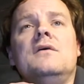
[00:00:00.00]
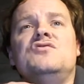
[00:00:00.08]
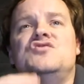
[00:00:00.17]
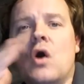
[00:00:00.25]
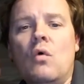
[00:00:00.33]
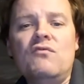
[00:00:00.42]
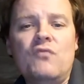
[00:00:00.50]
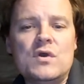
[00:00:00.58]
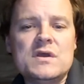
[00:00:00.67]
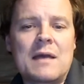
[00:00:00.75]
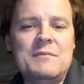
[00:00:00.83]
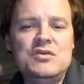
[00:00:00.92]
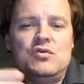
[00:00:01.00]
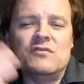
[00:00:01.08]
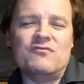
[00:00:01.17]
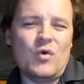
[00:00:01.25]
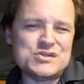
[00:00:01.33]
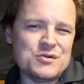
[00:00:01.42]
Don't voice. I mean, you can
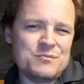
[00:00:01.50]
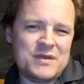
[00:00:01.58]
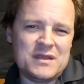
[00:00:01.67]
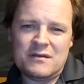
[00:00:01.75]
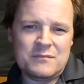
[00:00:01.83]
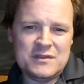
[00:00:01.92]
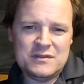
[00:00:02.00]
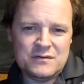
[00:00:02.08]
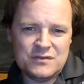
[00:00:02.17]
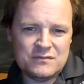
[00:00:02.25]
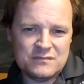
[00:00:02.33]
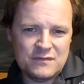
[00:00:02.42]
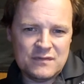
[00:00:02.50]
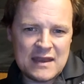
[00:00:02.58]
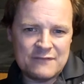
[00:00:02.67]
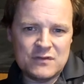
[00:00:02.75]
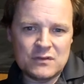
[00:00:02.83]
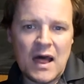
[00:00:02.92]
voice your opinion. I mean, you can do that
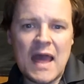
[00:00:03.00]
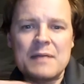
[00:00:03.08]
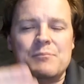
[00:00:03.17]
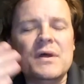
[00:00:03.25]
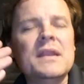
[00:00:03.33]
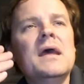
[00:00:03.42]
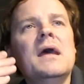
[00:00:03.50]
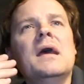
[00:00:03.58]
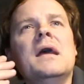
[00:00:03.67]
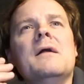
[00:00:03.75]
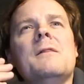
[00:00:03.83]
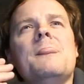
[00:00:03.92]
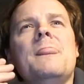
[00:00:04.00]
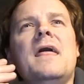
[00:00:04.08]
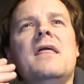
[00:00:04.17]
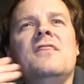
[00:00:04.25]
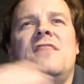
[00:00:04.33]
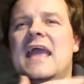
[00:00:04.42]
if you like, but
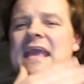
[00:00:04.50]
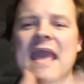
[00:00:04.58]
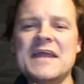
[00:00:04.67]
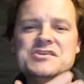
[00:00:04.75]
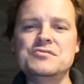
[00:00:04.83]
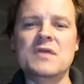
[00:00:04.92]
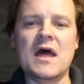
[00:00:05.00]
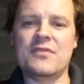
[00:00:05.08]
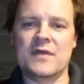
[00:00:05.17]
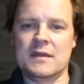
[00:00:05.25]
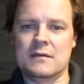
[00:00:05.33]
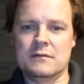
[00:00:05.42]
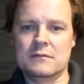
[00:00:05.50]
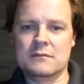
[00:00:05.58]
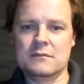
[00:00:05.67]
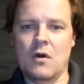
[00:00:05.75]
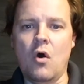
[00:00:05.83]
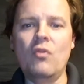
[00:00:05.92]
they can't do nothing.
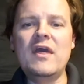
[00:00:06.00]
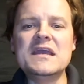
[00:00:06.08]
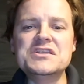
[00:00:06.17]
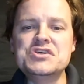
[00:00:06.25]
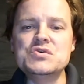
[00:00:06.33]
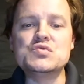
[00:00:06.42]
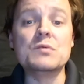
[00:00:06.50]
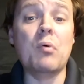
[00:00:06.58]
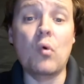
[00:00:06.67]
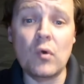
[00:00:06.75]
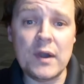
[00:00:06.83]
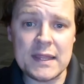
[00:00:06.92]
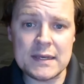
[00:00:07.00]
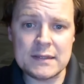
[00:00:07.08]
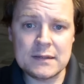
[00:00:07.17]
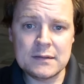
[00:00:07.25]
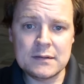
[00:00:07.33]
All they can do is report it.